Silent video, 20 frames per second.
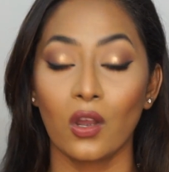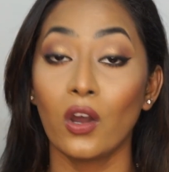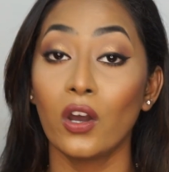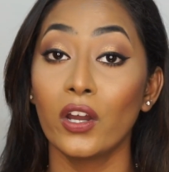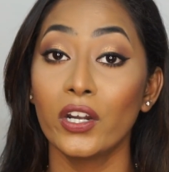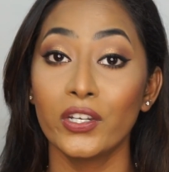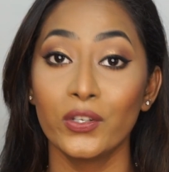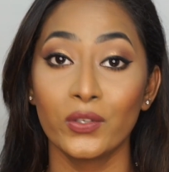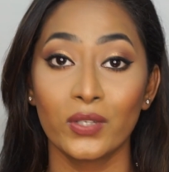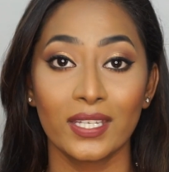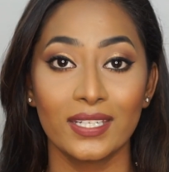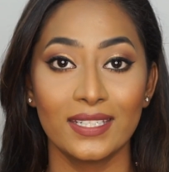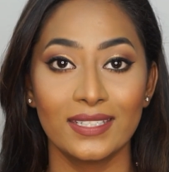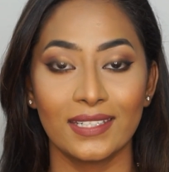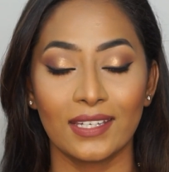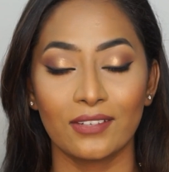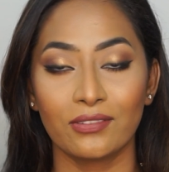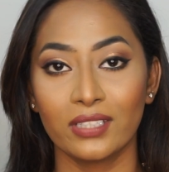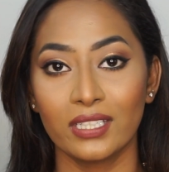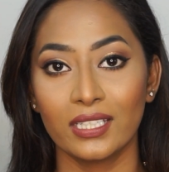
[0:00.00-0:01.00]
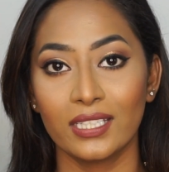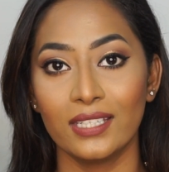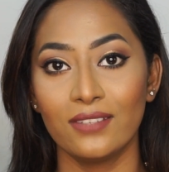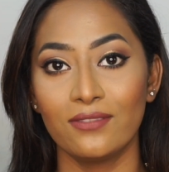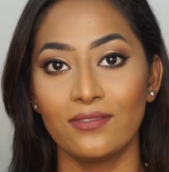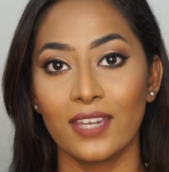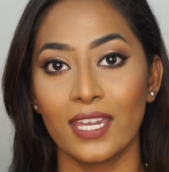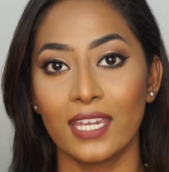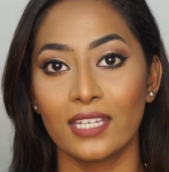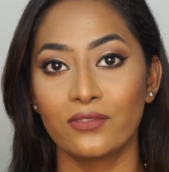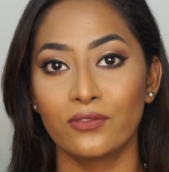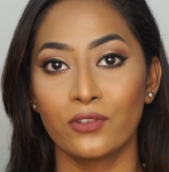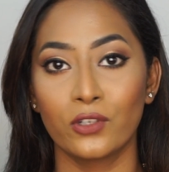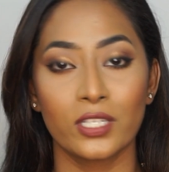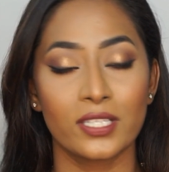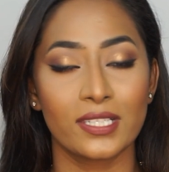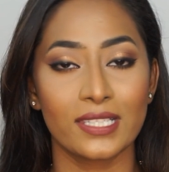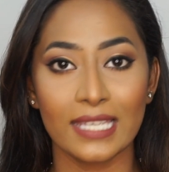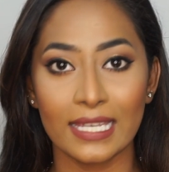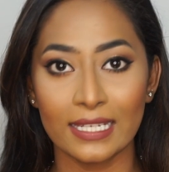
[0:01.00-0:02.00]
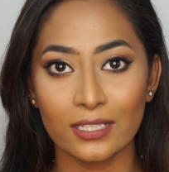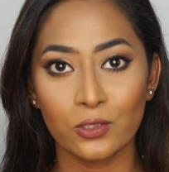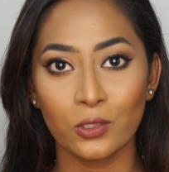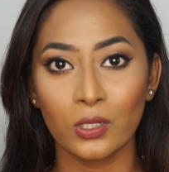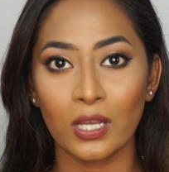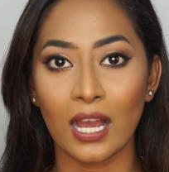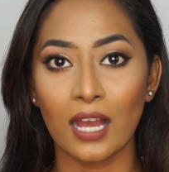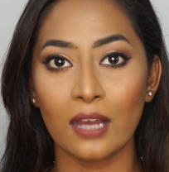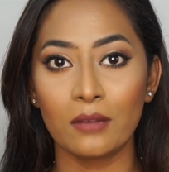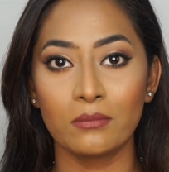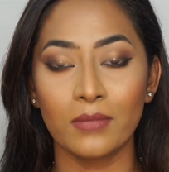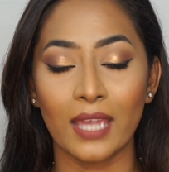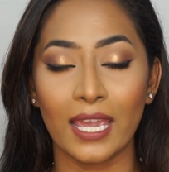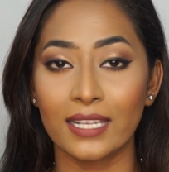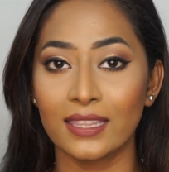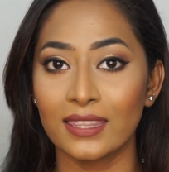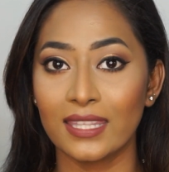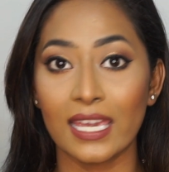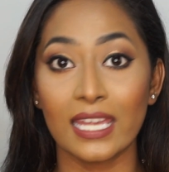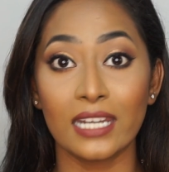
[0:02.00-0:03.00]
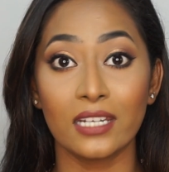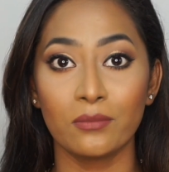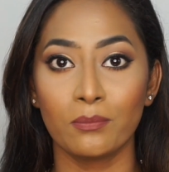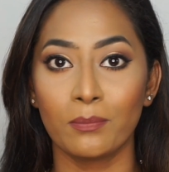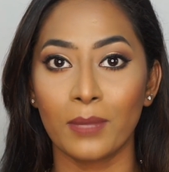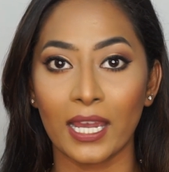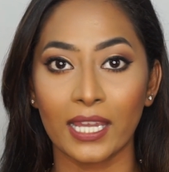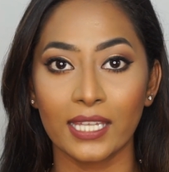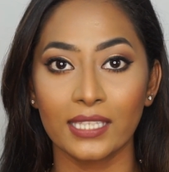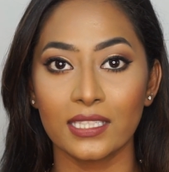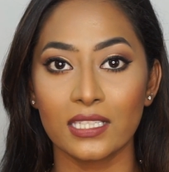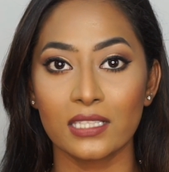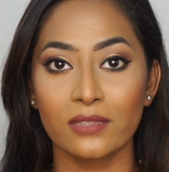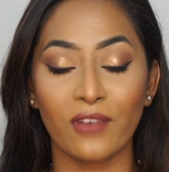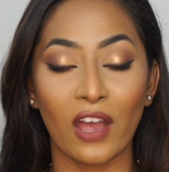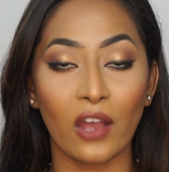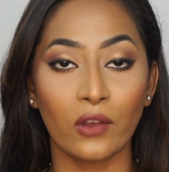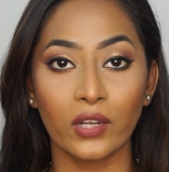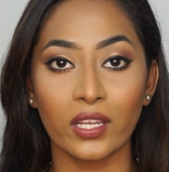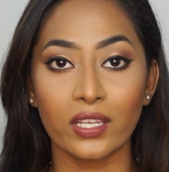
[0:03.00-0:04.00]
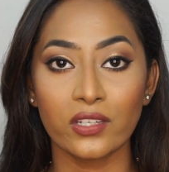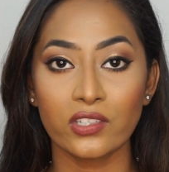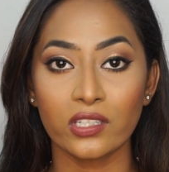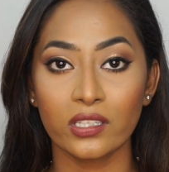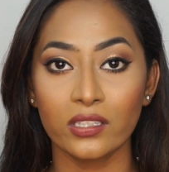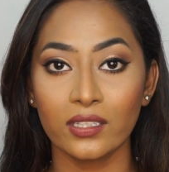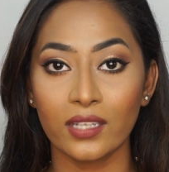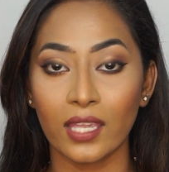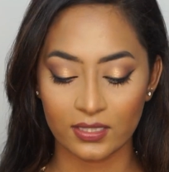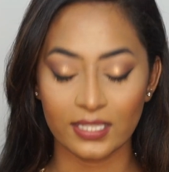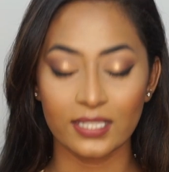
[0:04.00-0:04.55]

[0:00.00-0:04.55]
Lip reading: Or you can definitely wait for a sale to come and then buy this foundation.